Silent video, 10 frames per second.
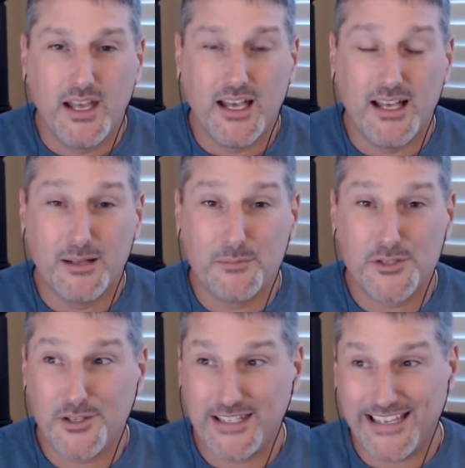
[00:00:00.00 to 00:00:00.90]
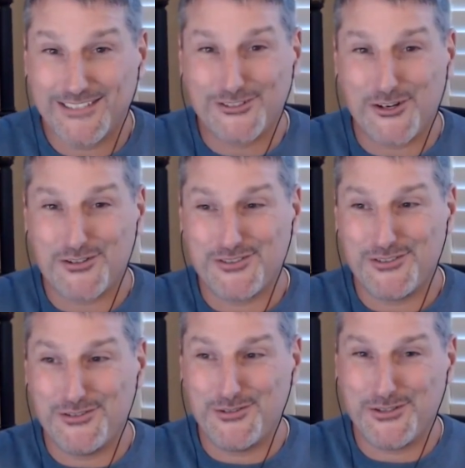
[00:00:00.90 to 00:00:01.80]
so that they can start
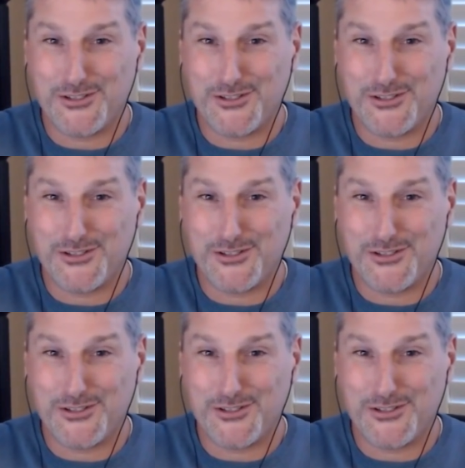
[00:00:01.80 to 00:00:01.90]
to